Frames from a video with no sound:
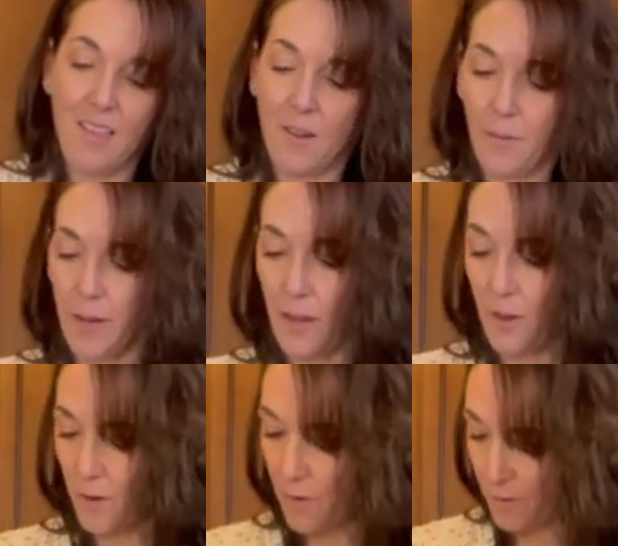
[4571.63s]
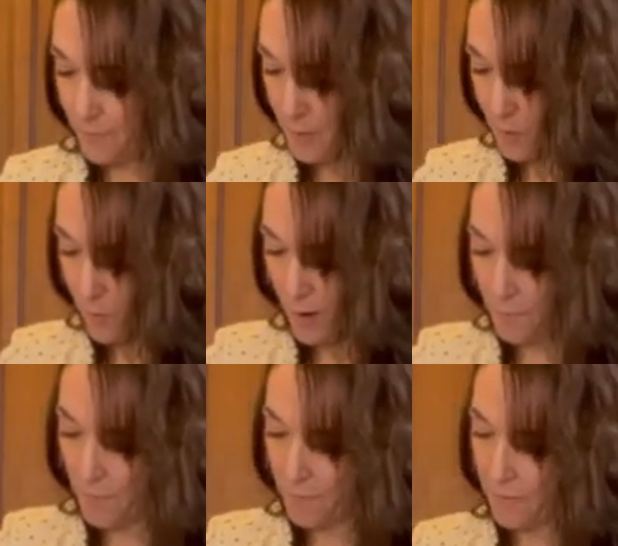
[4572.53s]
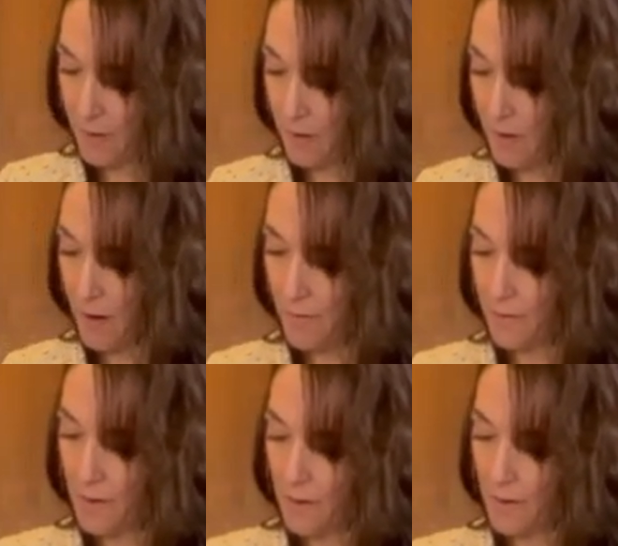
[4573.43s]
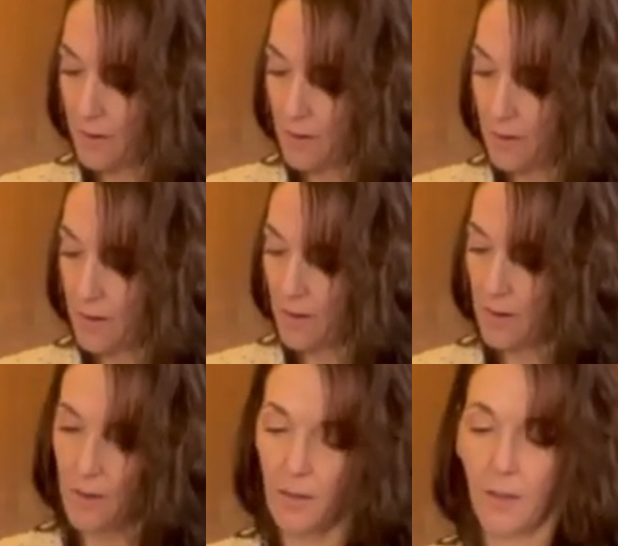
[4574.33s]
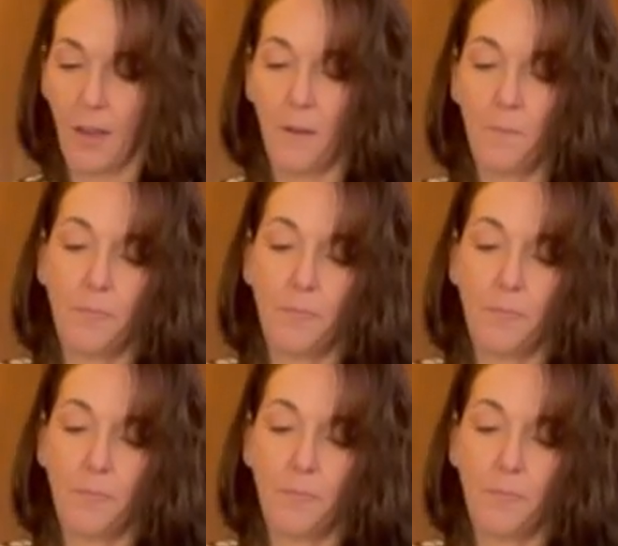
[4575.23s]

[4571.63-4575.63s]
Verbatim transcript: There we go. I'm gonna wipe my finger off here. Okay.